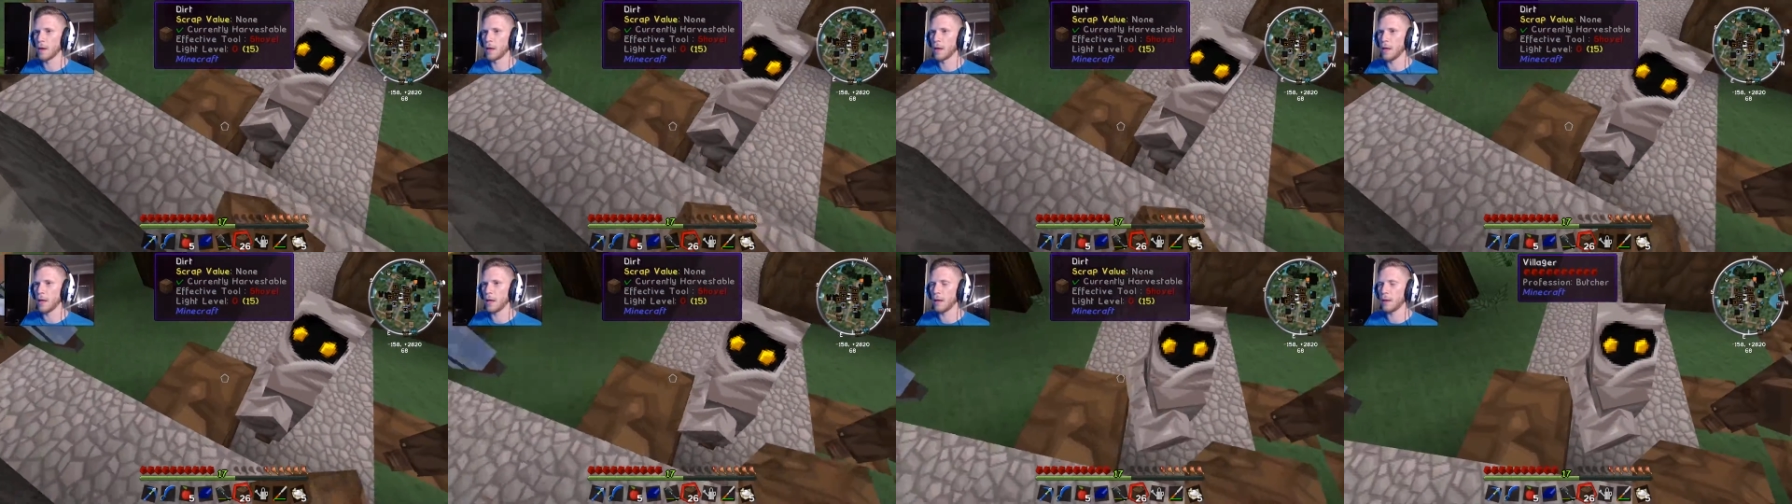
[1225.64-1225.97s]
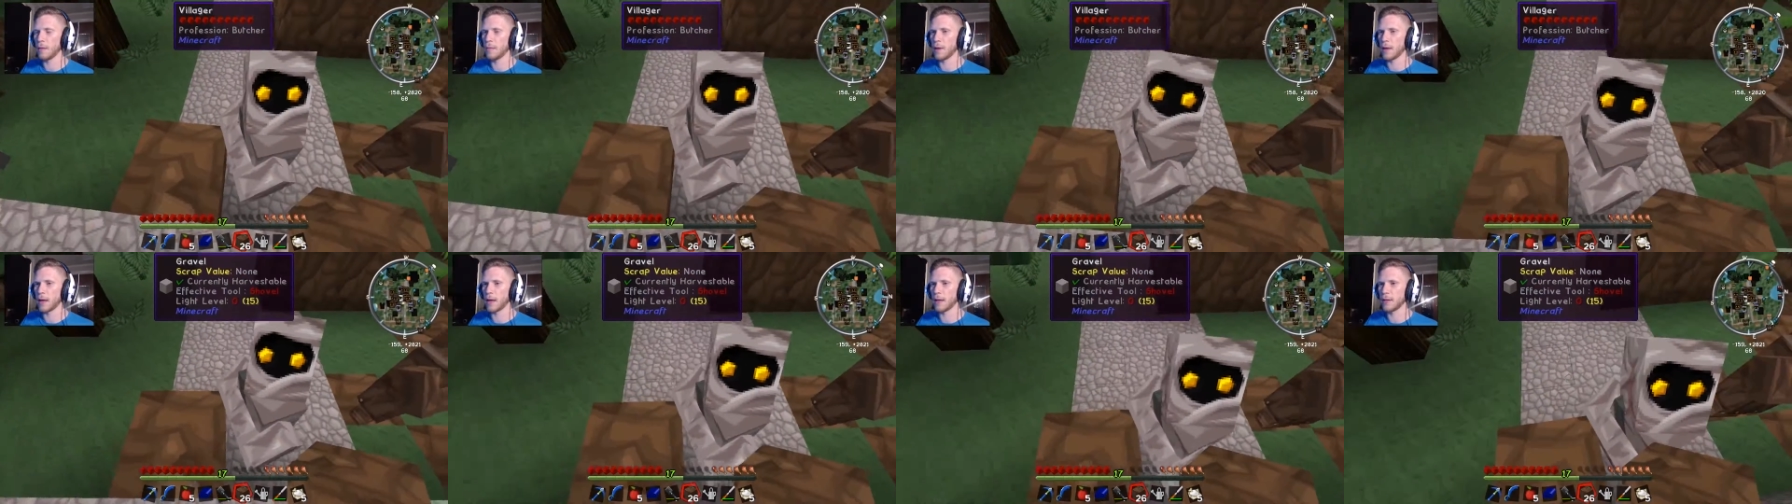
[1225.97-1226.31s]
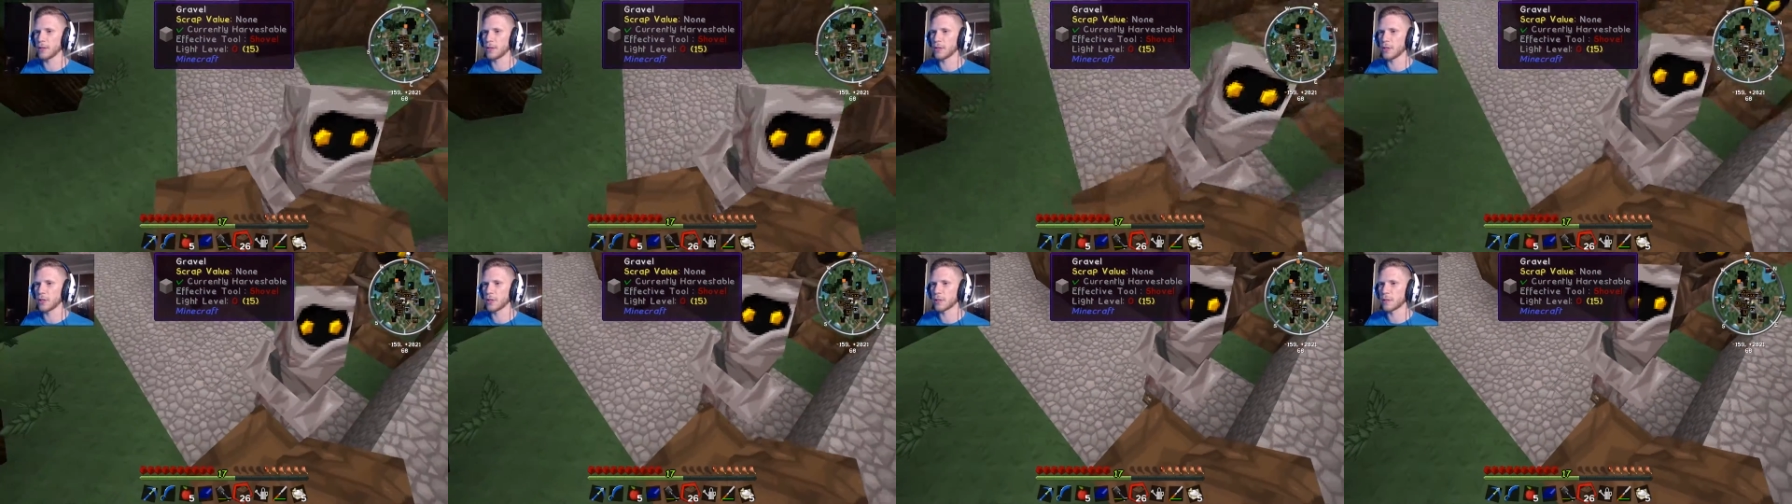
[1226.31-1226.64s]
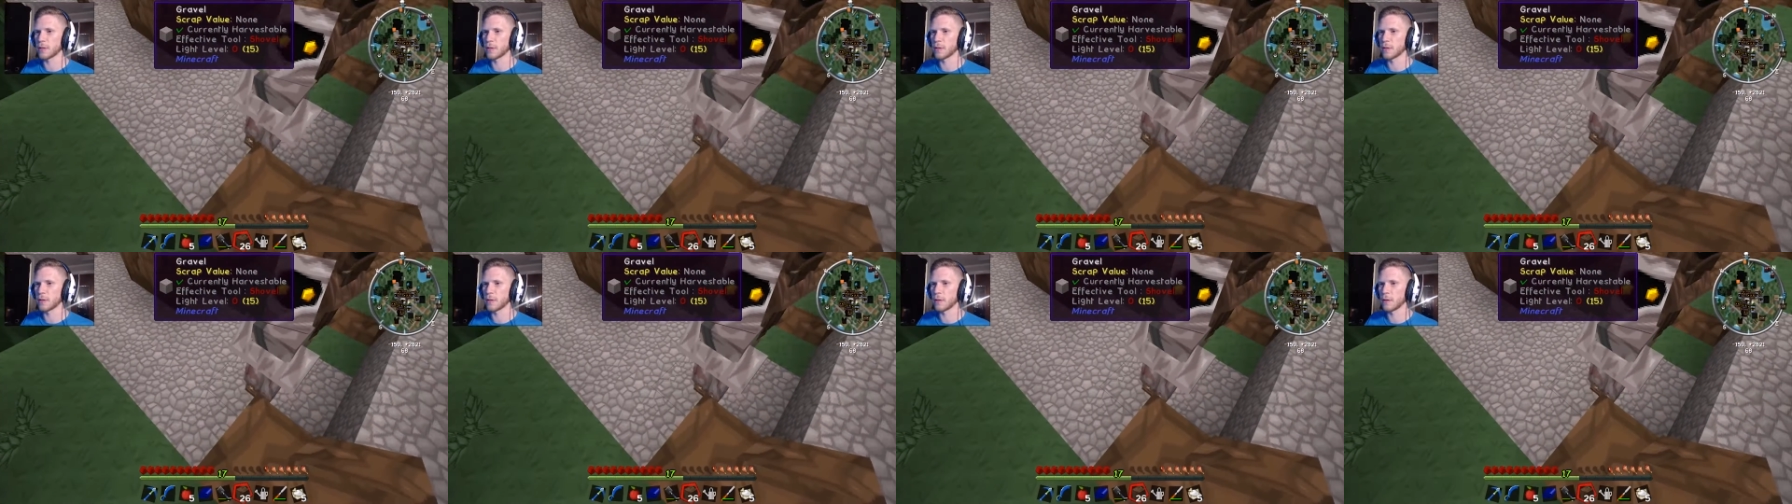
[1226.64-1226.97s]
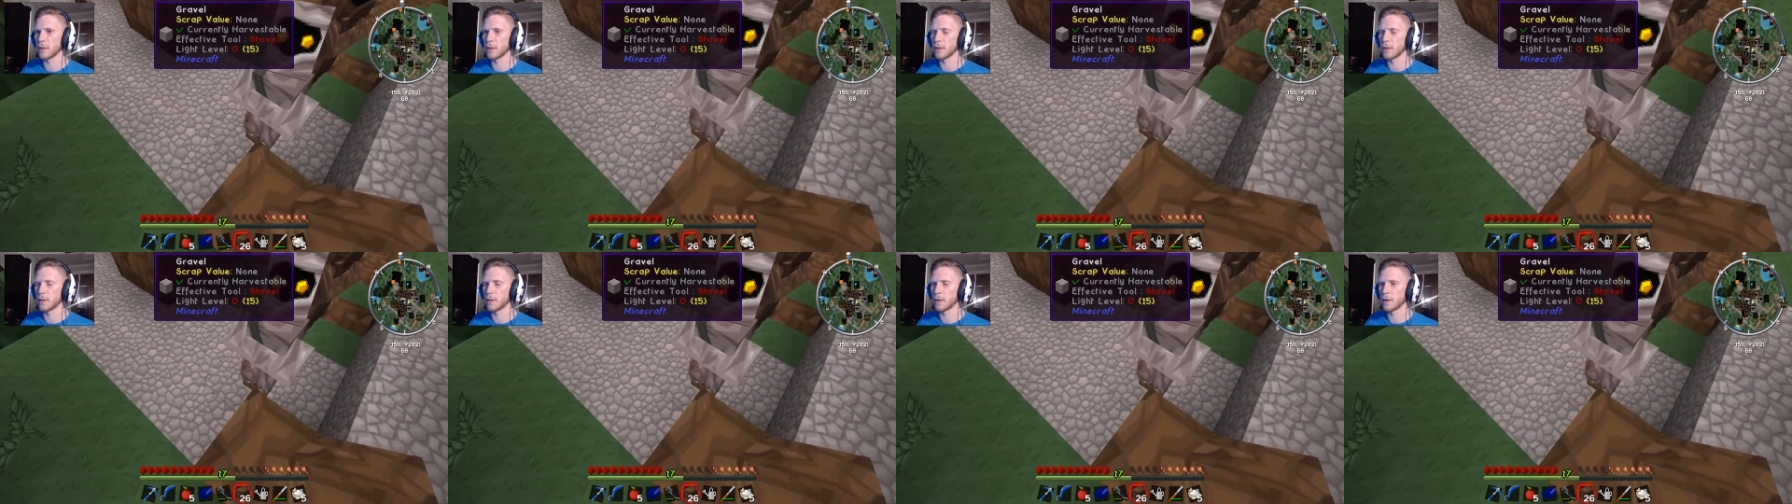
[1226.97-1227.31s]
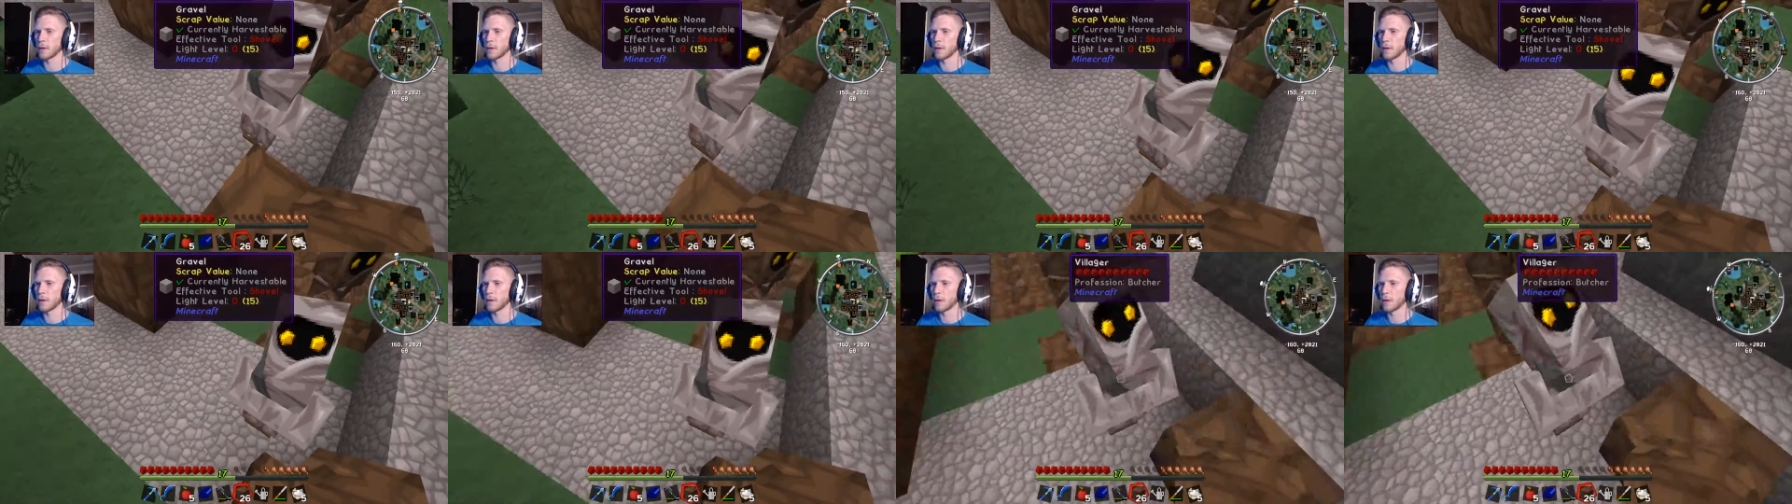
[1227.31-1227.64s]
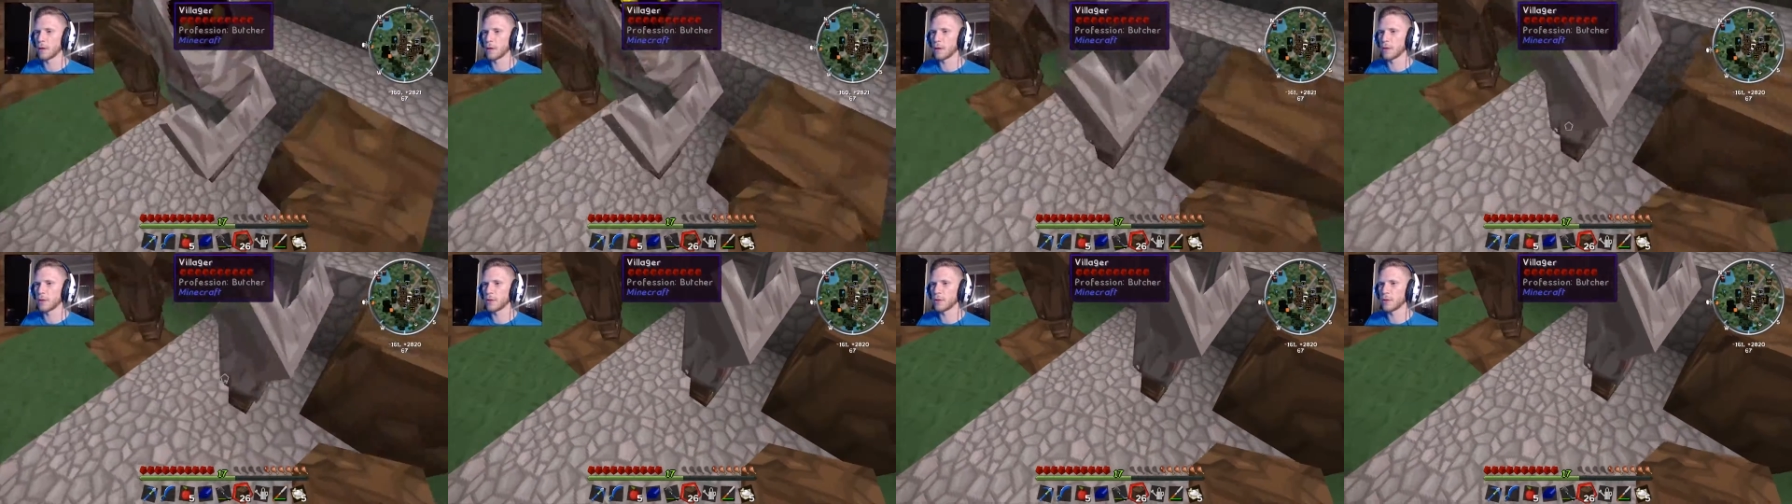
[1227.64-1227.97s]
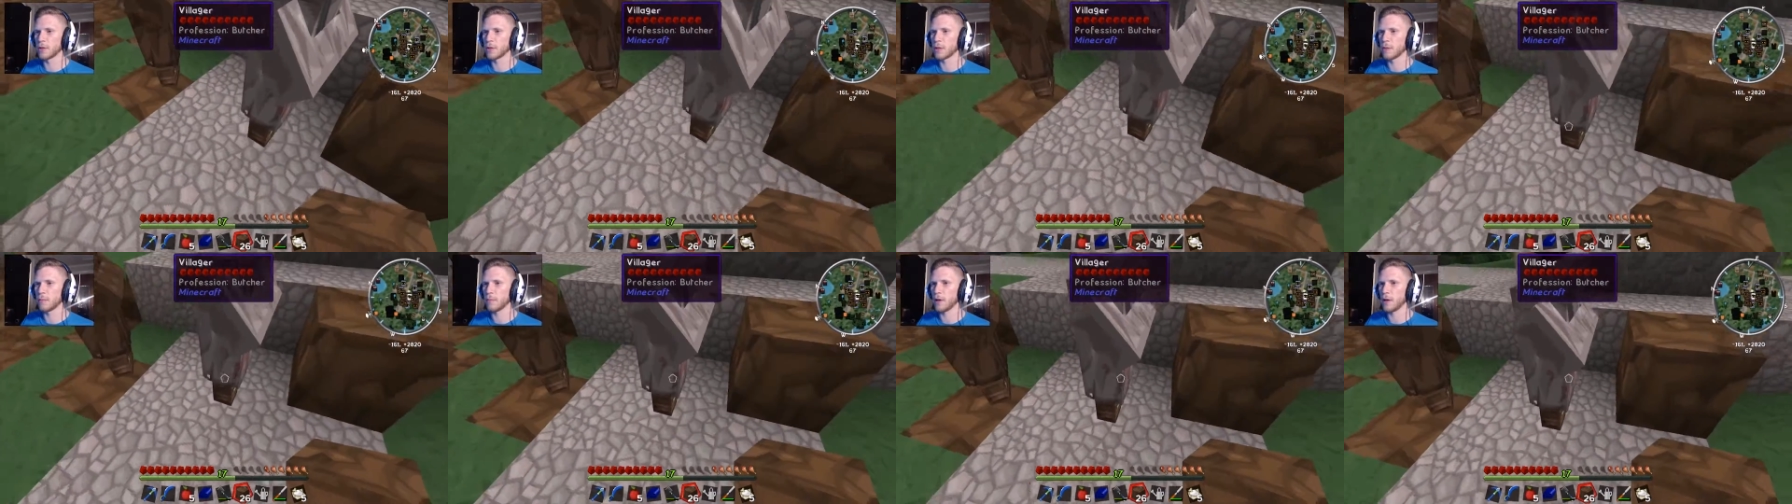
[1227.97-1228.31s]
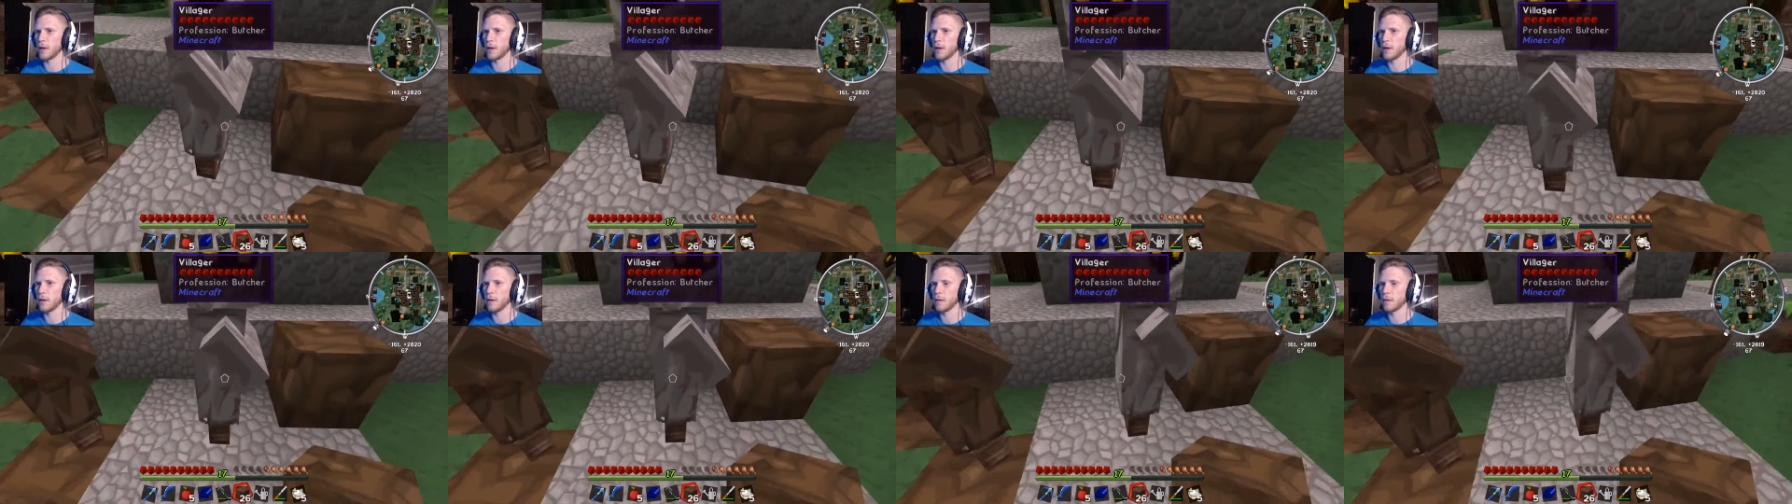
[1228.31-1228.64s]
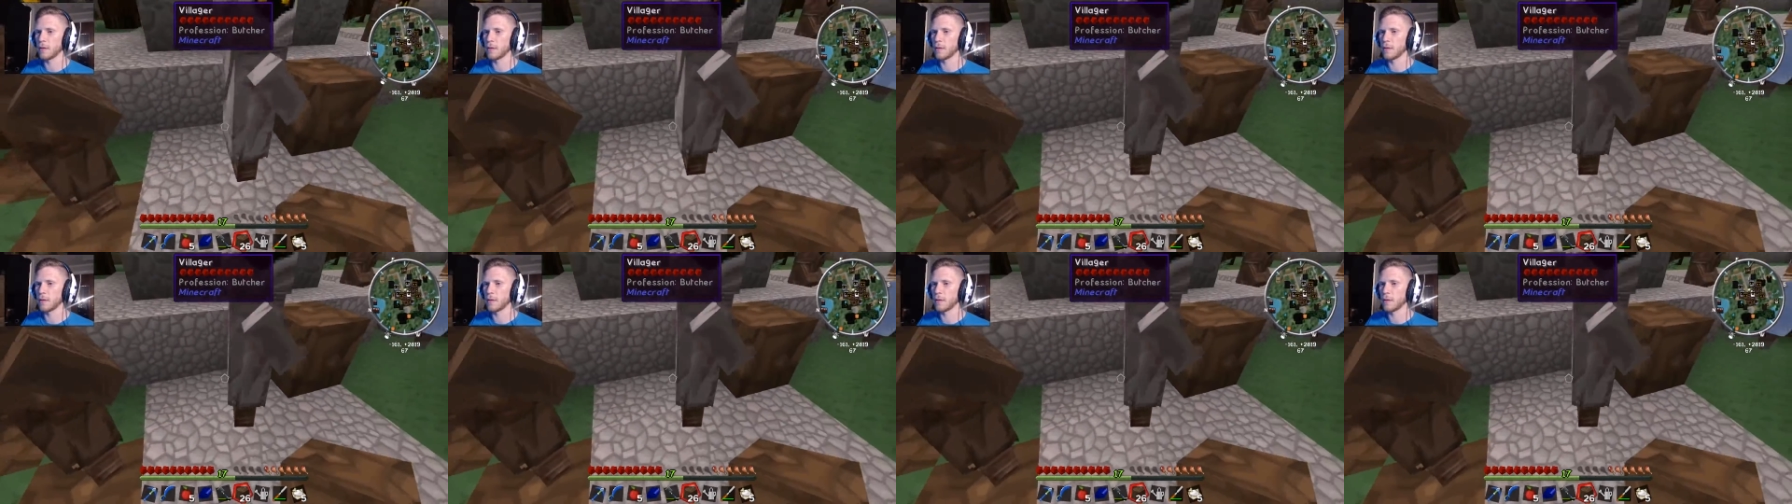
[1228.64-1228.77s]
Hey, man, just... Just come right here.